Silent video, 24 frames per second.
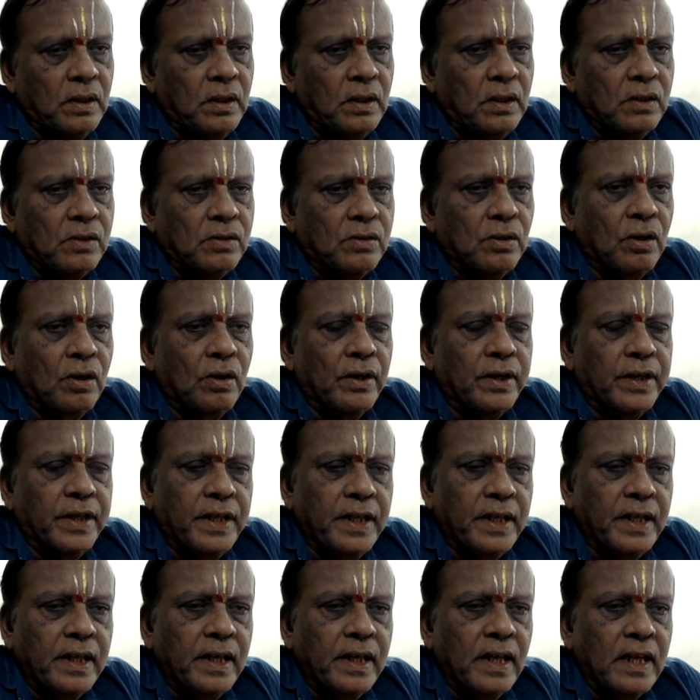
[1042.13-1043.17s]
So here,
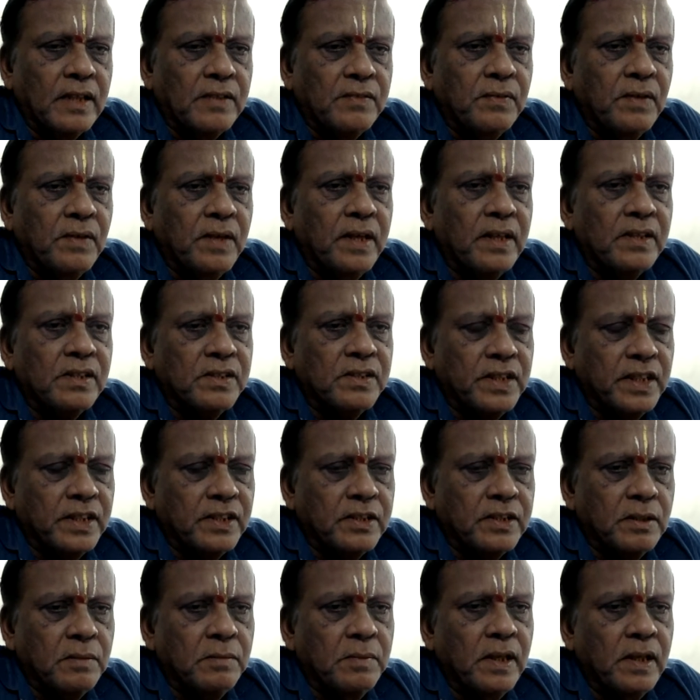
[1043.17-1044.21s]
as far as
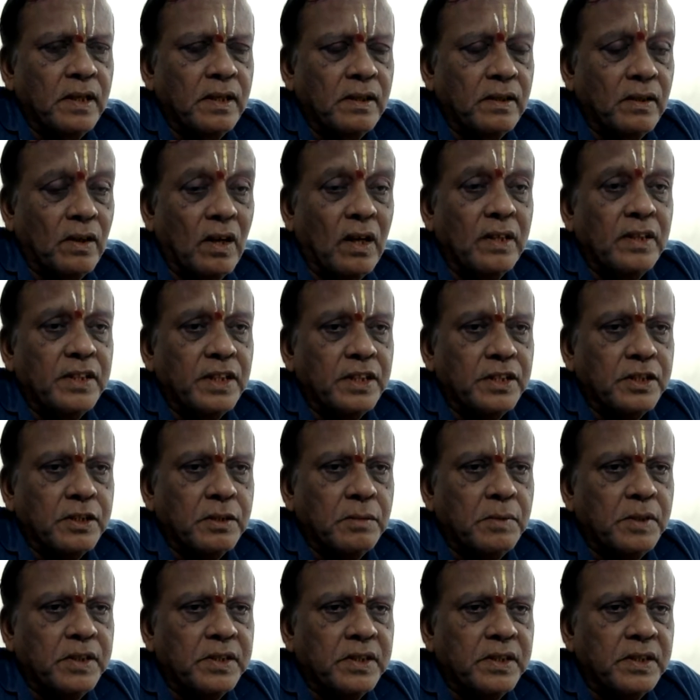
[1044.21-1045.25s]

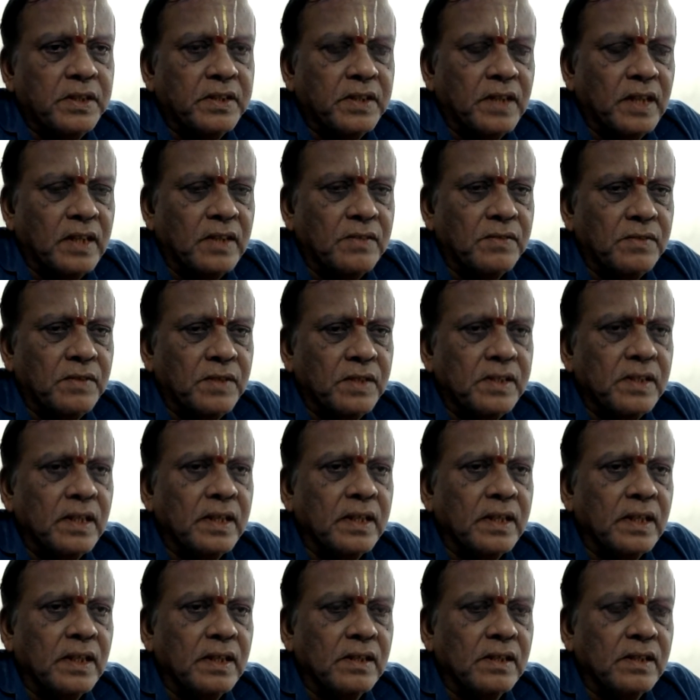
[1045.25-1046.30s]
non-testamentary transfers are
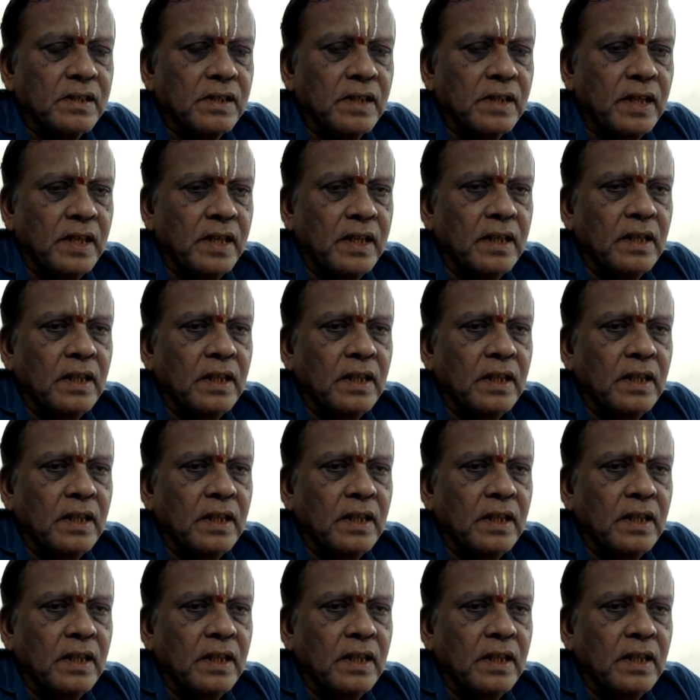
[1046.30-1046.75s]
concerned,